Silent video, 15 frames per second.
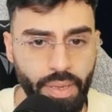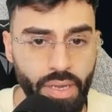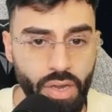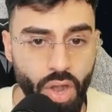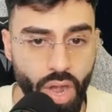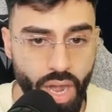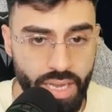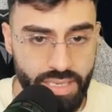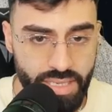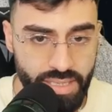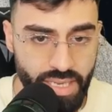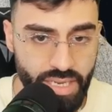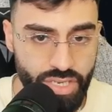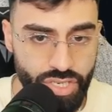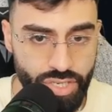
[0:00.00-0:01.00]
causing
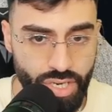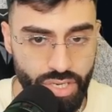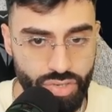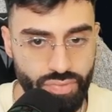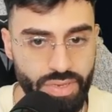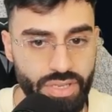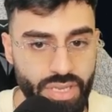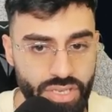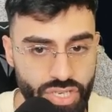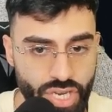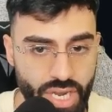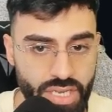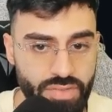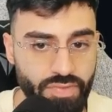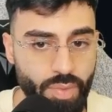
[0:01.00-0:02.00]
the exchange rate to
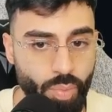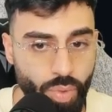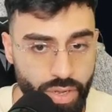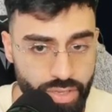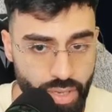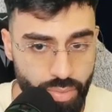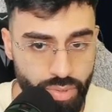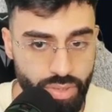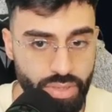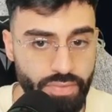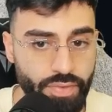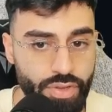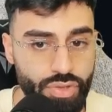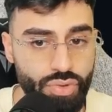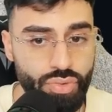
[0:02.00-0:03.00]
change from 1 WETH
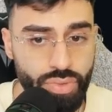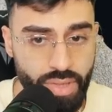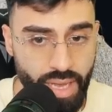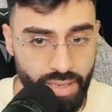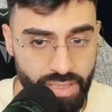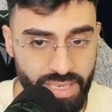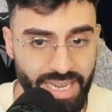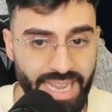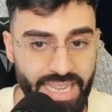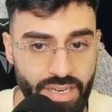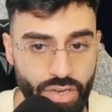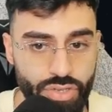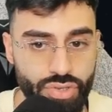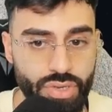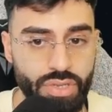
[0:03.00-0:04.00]
for
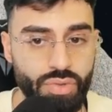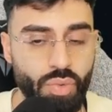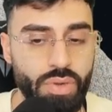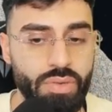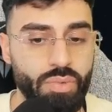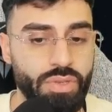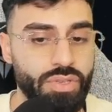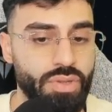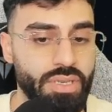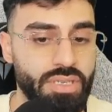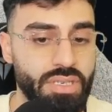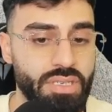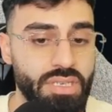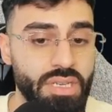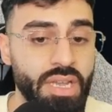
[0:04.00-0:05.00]
2,821
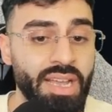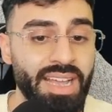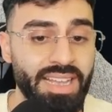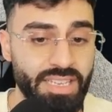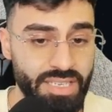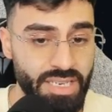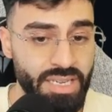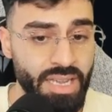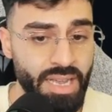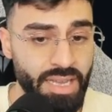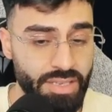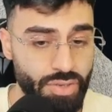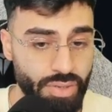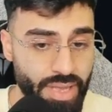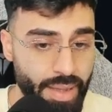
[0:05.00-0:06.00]
USDC. See,
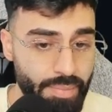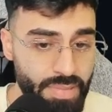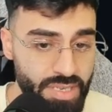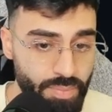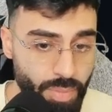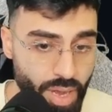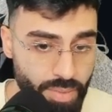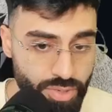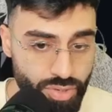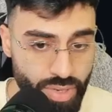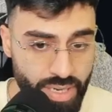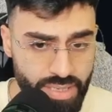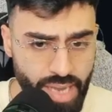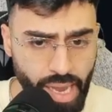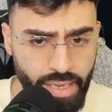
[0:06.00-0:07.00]
so that means Bob's
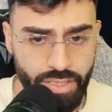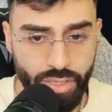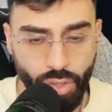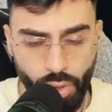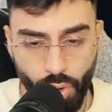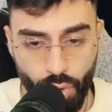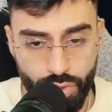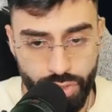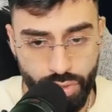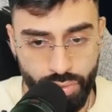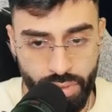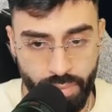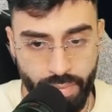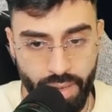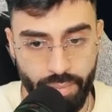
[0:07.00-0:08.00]
transaction goes
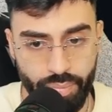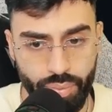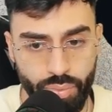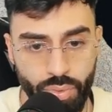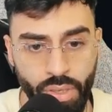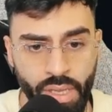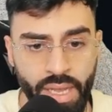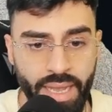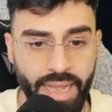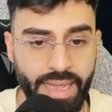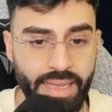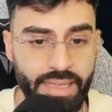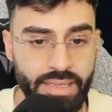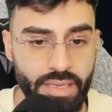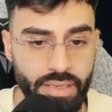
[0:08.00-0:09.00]
through the mempool,
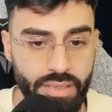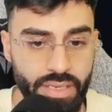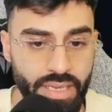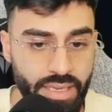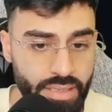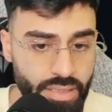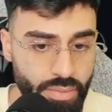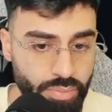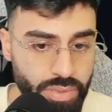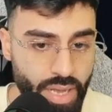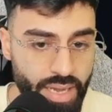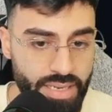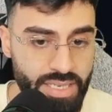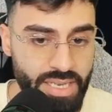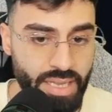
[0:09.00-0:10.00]
and to get to the
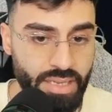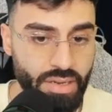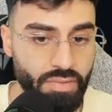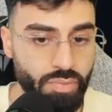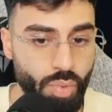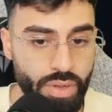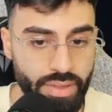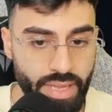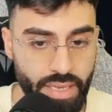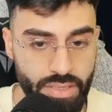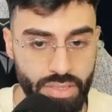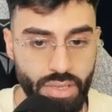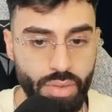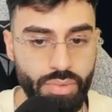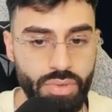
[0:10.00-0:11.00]
block selling of
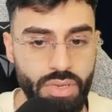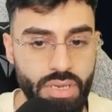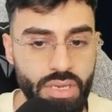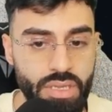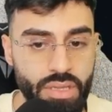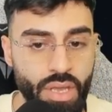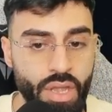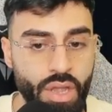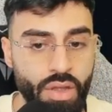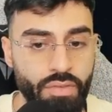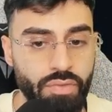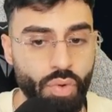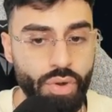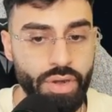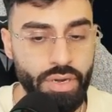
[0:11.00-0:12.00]
1,000 WETH for